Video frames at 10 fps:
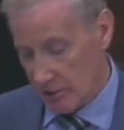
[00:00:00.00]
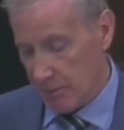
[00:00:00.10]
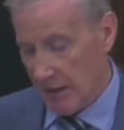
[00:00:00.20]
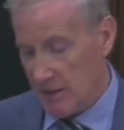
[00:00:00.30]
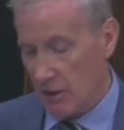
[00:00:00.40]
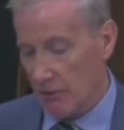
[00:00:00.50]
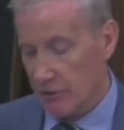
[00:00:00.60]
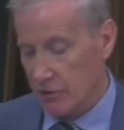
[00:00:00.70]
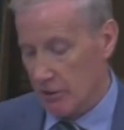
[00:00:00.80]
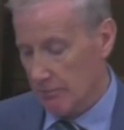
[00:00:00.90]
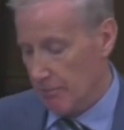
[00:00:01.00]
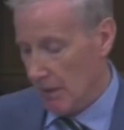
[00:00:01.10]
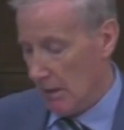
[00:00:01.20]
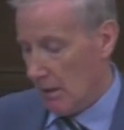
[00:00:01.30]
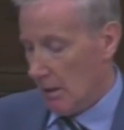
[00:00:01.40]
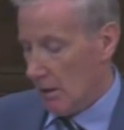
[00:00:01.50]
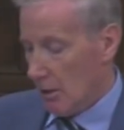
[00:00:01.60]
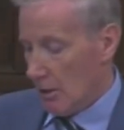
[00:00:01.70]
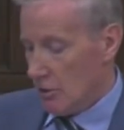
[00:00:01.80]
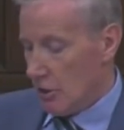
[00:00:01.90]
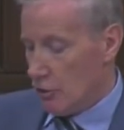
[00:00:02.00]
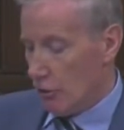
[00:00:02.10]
police officer, she should